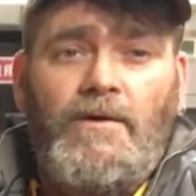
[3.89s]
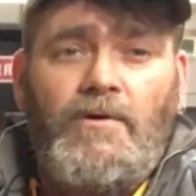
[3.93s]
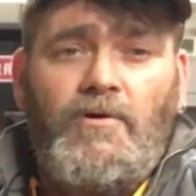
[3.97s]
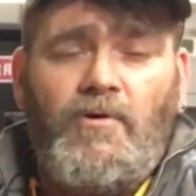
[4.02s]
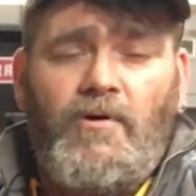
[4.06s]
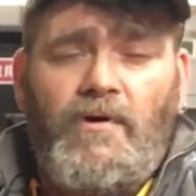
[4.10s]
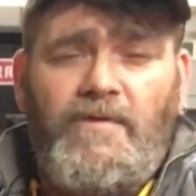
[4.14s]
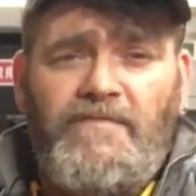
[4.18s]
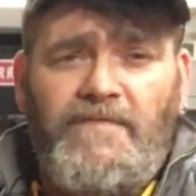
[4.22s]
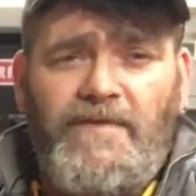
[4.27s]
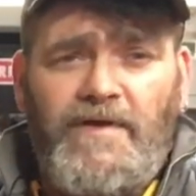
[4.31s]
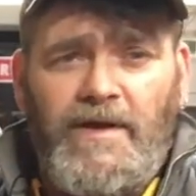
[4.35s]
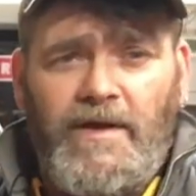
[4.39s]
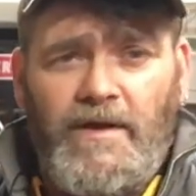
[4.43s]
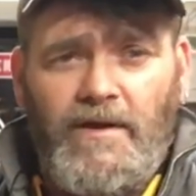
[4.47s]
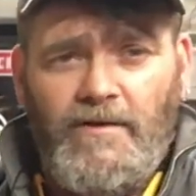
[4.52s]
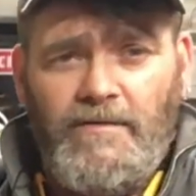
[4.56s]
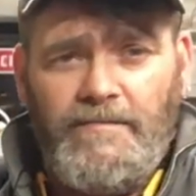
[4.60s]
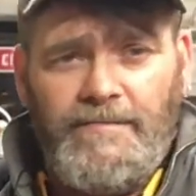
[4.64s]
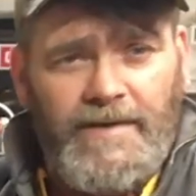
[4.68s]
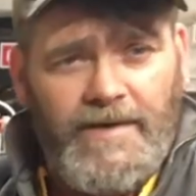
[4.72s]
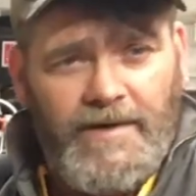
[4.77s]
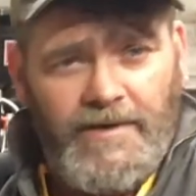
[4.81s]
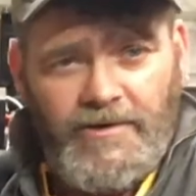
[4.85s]
quick video.
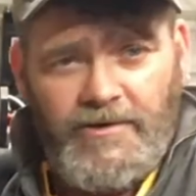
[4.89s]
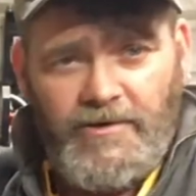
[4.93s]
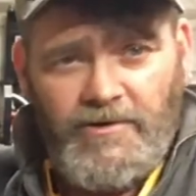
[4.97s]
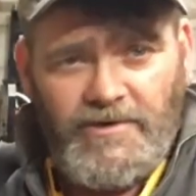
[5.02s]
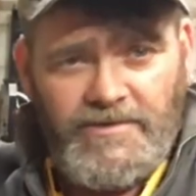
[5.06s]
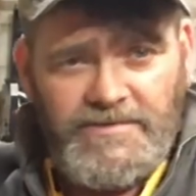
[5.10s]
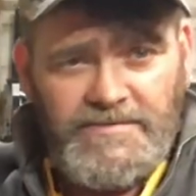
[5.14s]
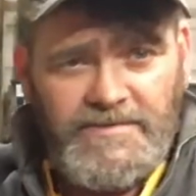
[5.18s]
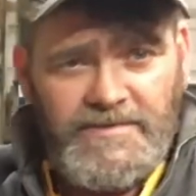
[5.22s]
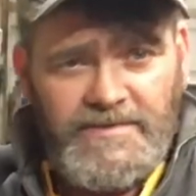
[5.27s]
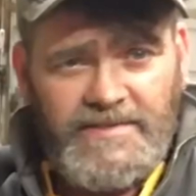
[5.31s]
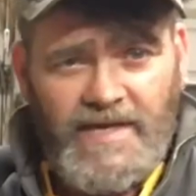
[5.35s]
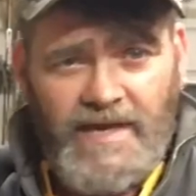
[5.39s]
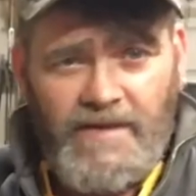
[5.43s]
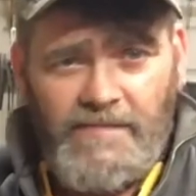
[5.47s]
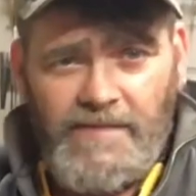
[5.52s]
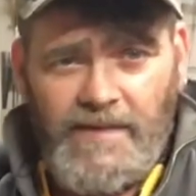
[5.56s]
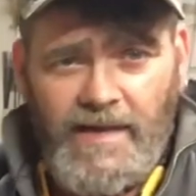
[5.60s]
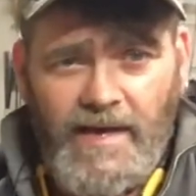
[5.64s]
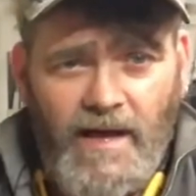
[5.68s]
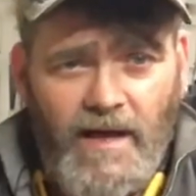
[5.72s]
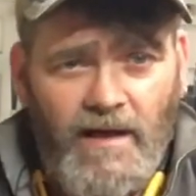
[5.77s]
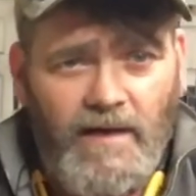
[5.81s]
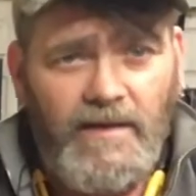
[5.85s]
Merry Christmas,
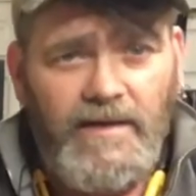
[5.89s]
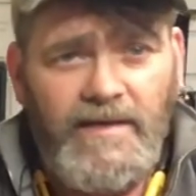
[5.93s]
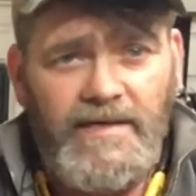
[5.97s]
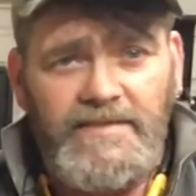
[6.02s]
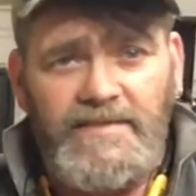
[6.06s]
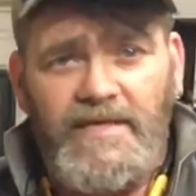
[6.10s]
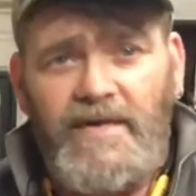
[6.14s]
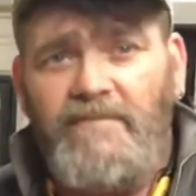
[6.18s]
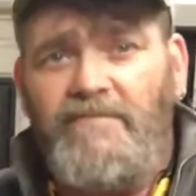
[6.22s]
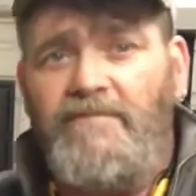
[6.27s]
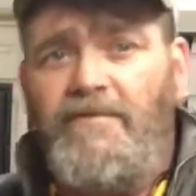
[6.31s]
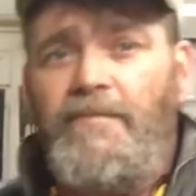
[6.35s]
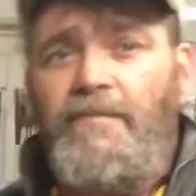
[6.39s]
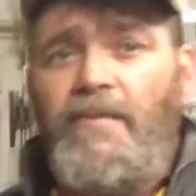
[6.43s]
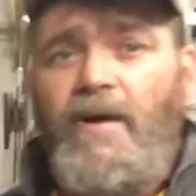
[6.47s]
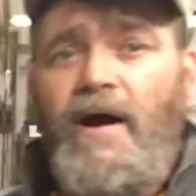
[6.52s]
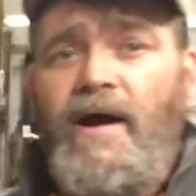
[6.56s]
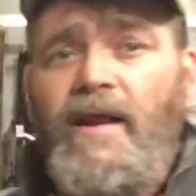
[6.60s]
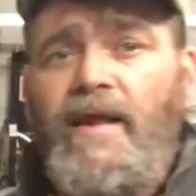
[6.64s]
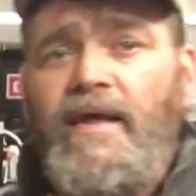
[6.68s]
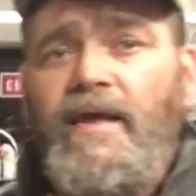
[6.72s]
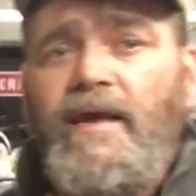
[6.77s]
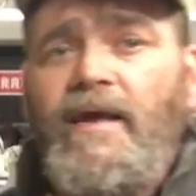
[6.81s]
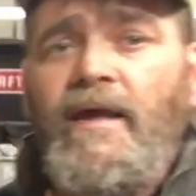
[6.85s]
Happy Holidays,
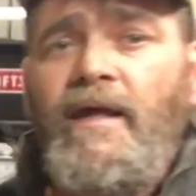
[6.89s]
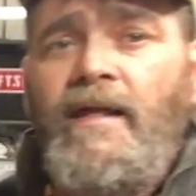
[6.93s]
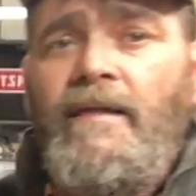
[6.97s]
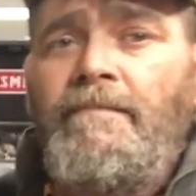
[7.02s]
everybody.